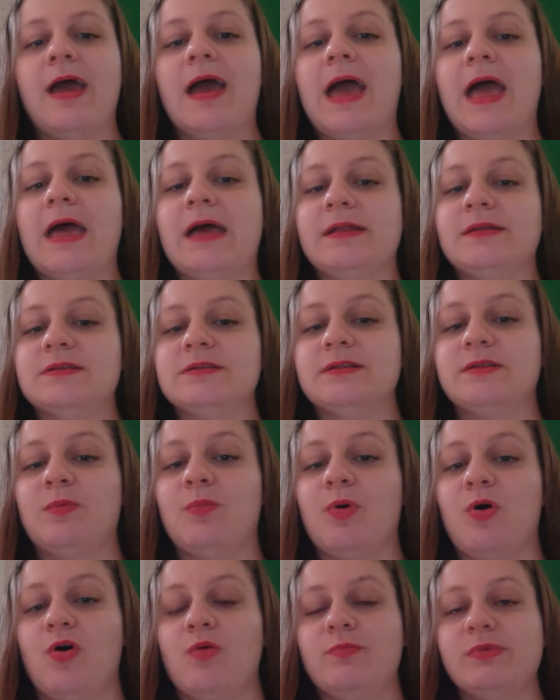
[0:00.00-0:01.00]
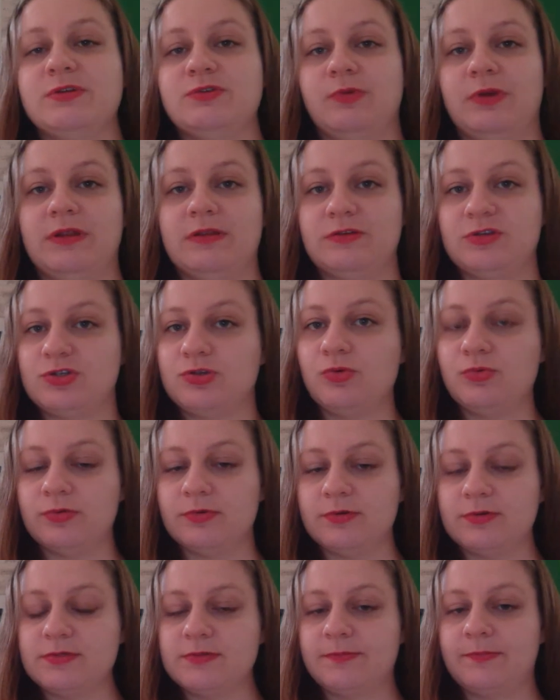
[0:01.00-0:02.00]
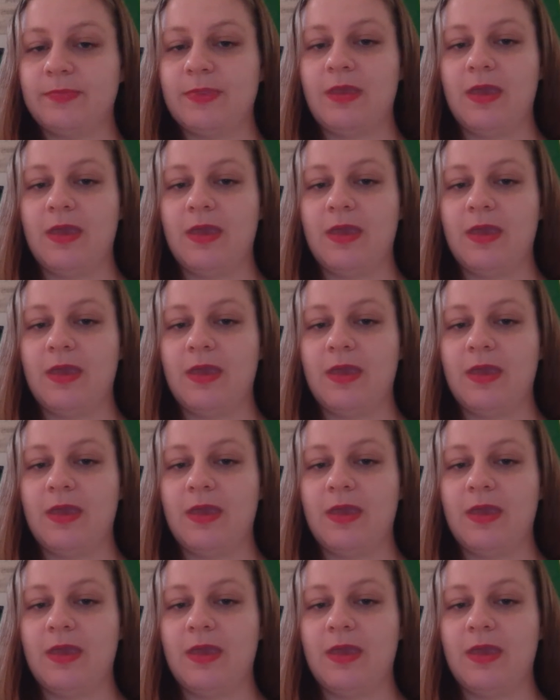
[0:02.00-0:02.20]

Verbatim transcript: and the ball between the shoulders.